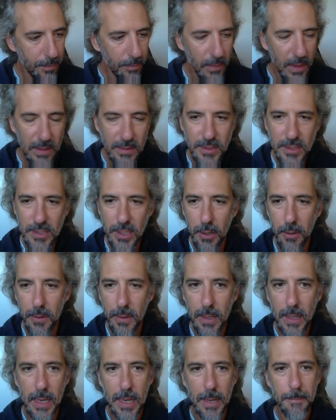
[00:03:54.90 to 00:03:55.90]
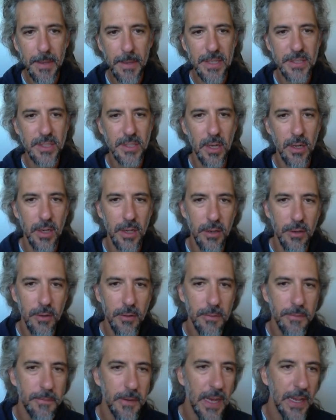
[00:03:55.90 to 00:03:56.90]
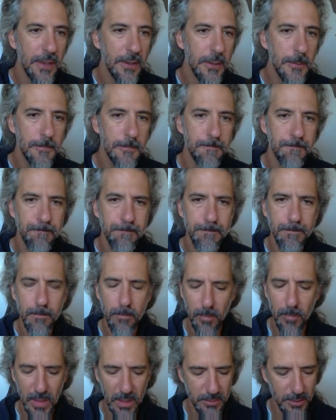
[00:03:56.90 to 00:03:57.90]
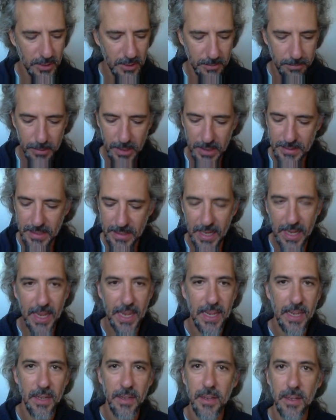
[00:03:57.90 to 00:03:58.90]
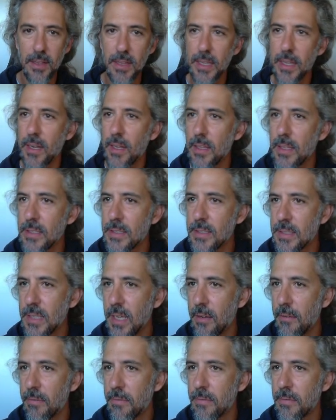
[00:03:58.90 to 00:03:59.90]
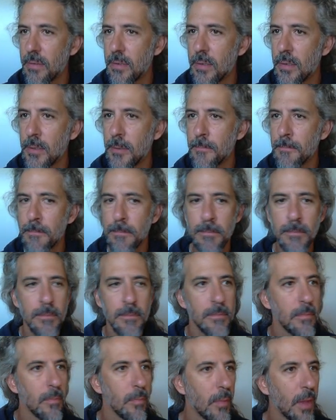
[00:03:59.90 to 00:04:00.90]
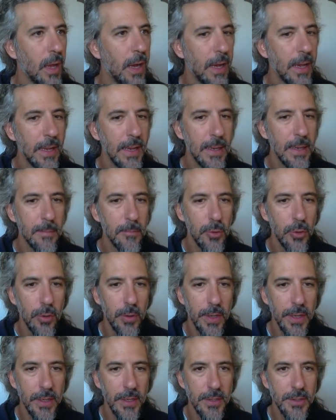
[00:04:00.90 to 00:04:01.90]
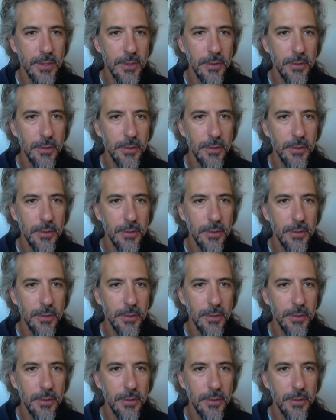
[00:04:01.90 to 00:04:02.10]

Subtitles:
So I'm going to start a new file. Just press A and delete all this stuff. I am going to